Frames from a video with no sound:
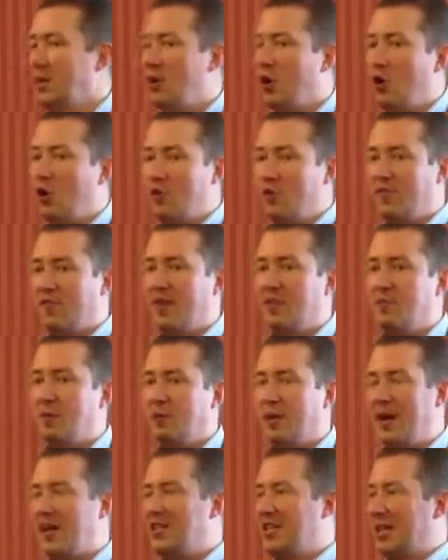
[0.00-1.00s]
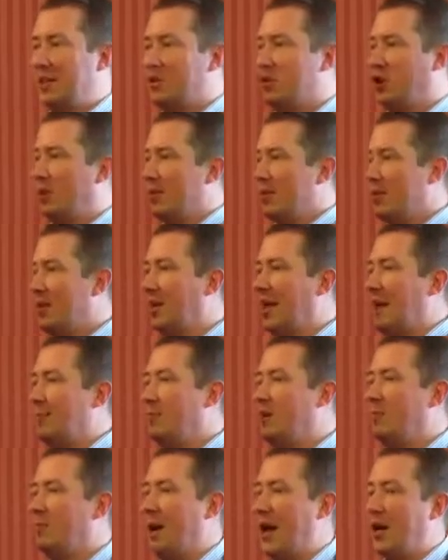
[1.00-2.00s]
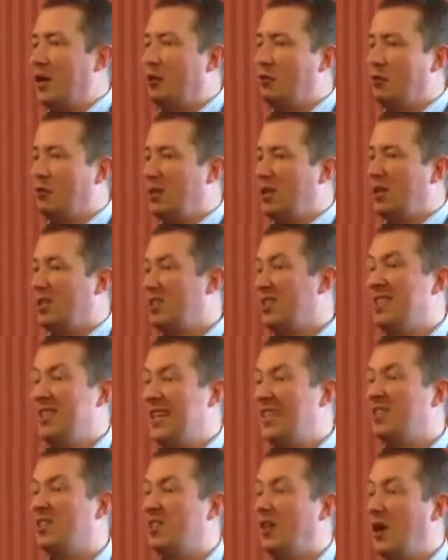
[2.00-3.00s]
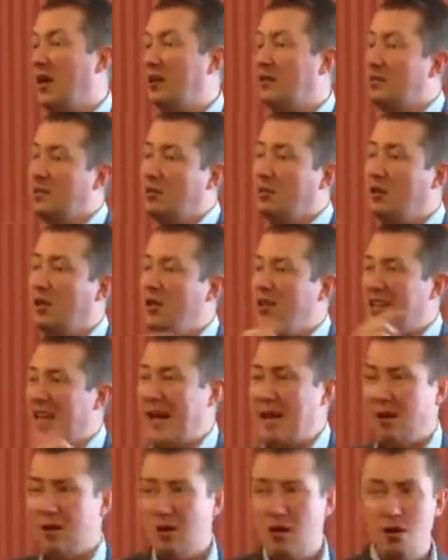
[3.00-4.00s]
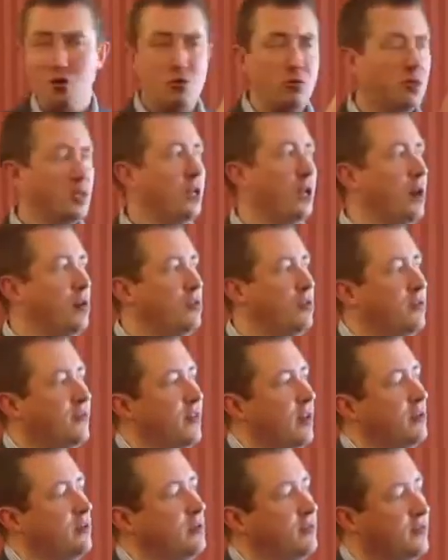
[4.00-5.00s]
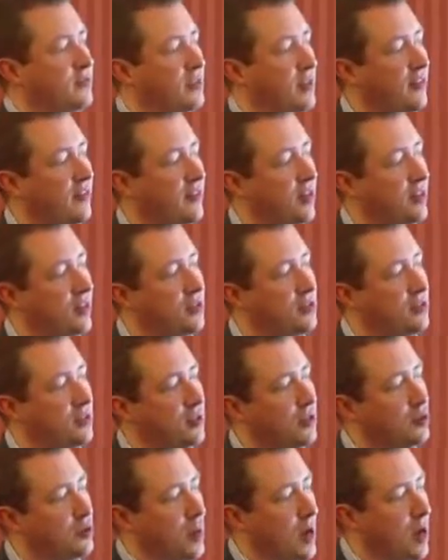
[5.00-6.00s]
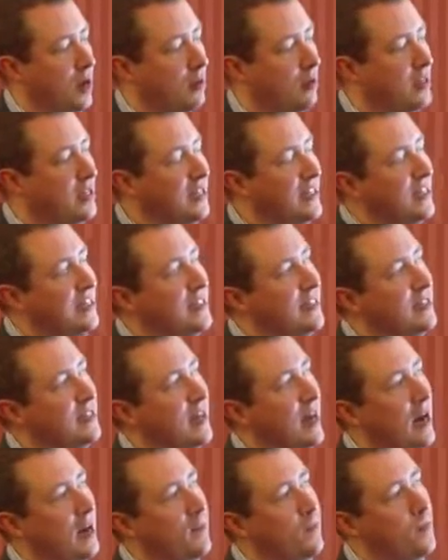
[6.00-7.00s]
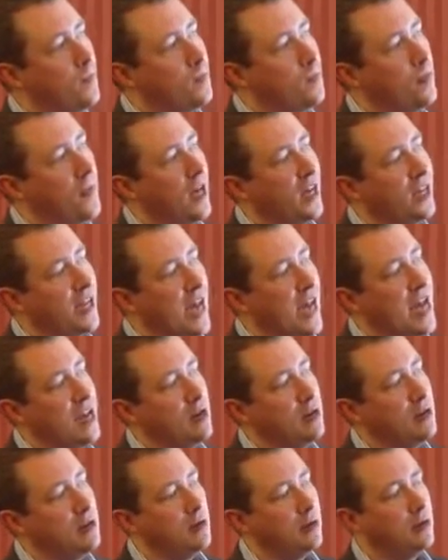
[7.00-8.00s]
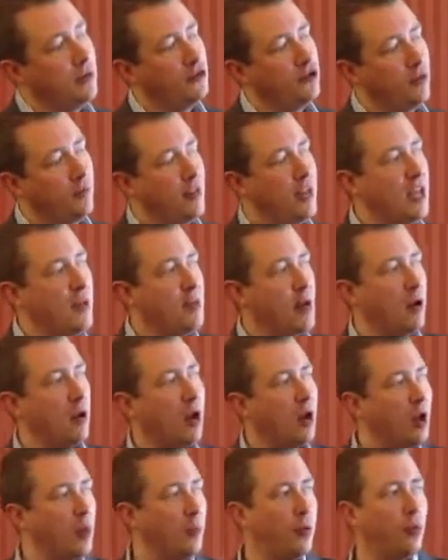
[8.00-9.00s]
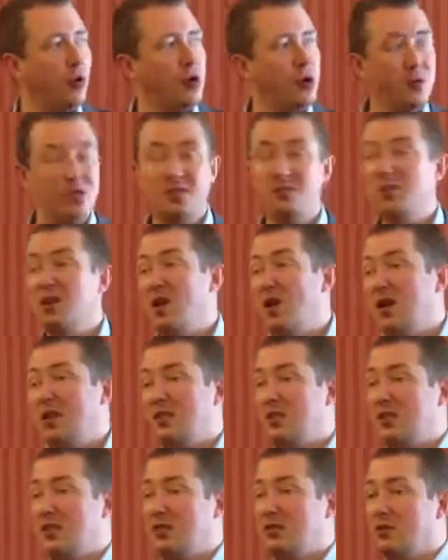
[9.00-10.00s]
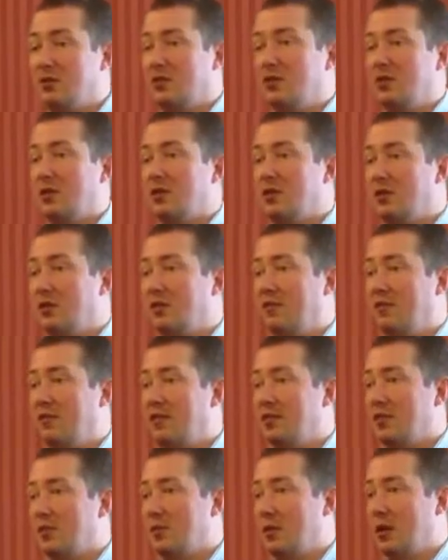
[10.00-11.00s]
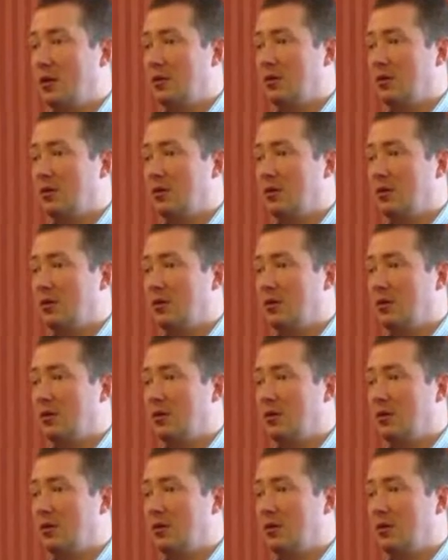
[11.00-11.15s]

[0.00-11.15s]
On your Facebook page, at the top, there's a little admin panel, and it just says Insights. You get loads and loads of stuff like this as well. Again, drop me an email and I'll point you at some guides to use all these kind of things as well.